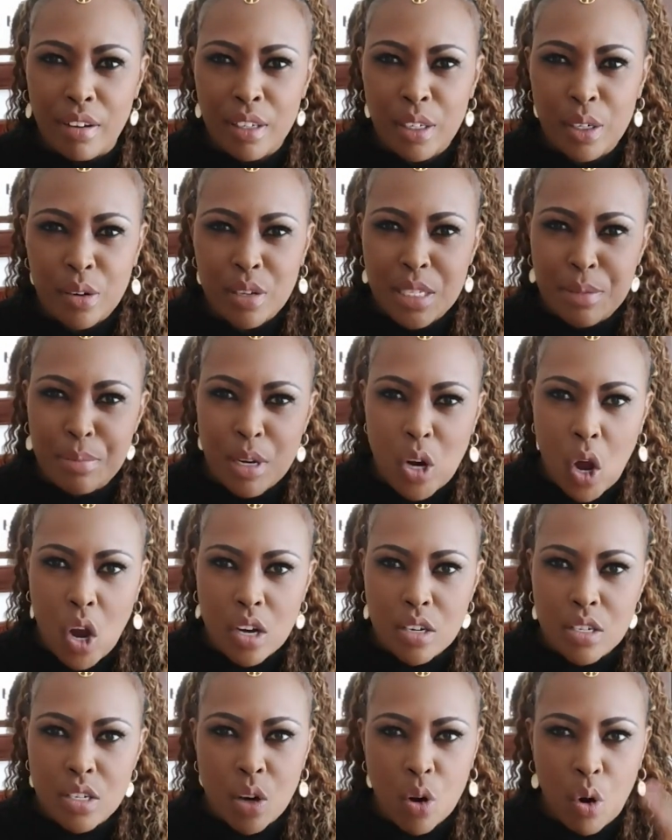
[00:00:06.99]
It's been
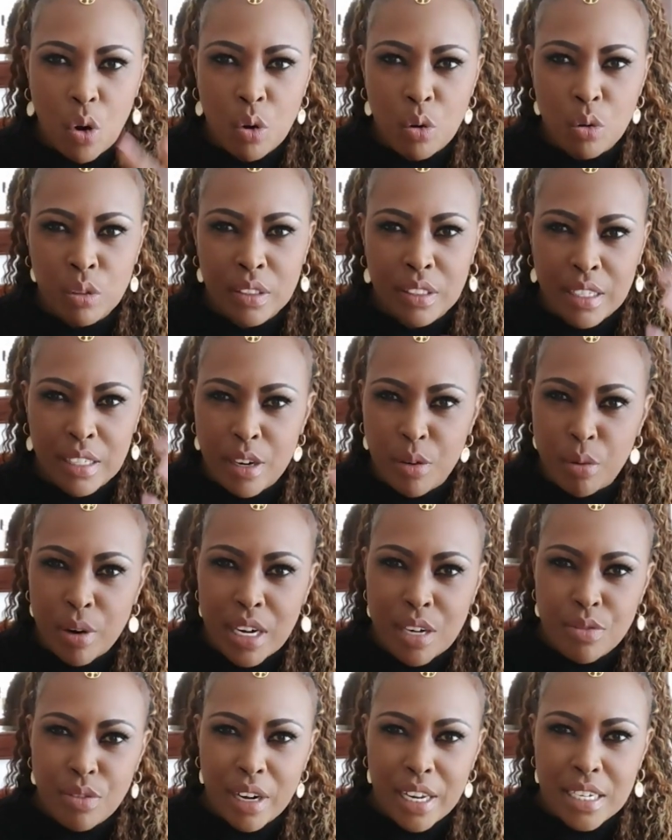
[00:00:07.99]
hot, cold, then it
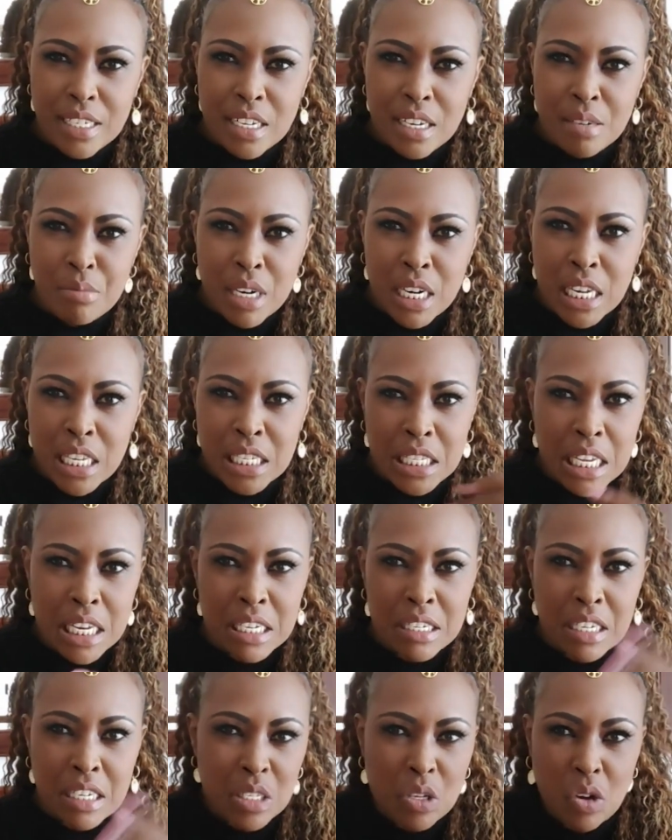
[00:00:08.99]
rained for like 10 minutes,
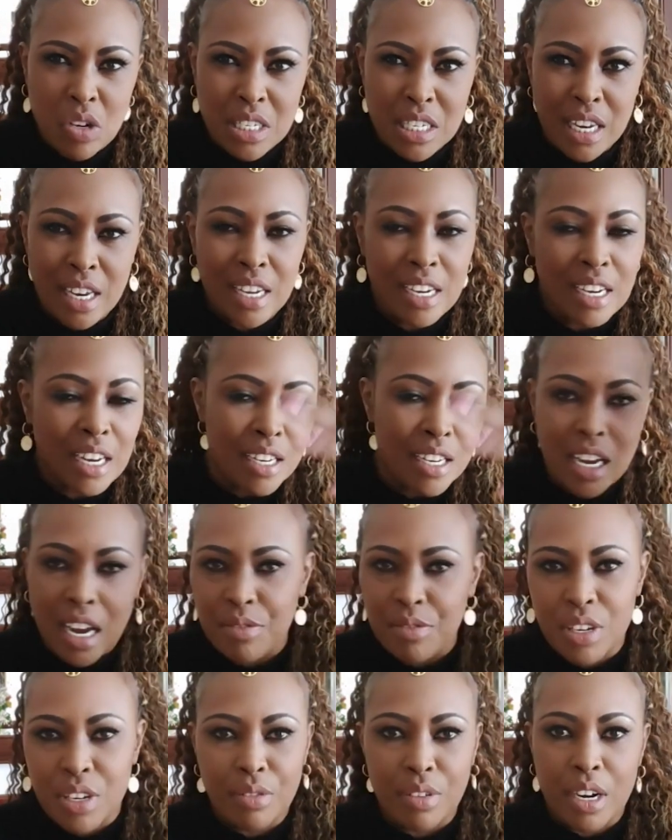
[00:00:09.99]
then it's hot again, and
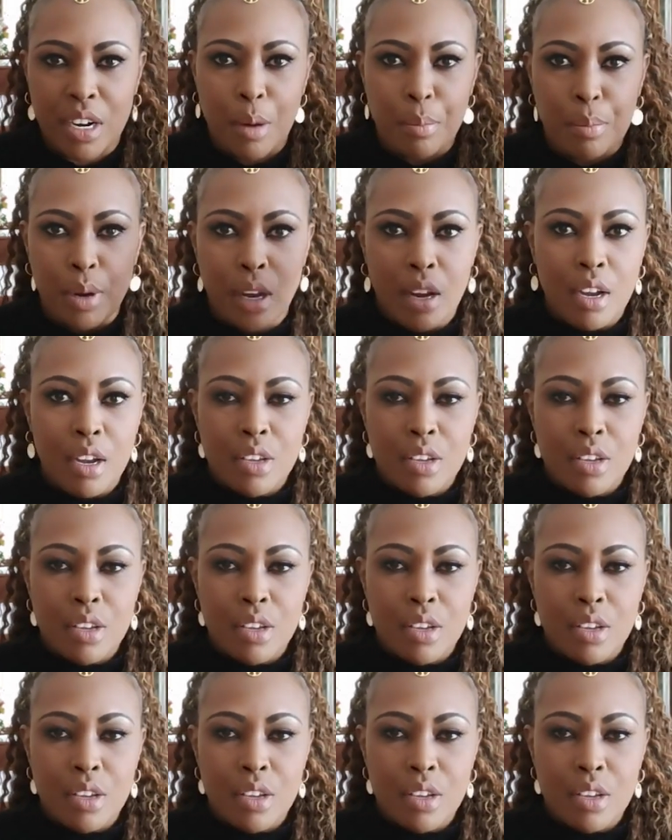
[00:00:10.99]
I've given up.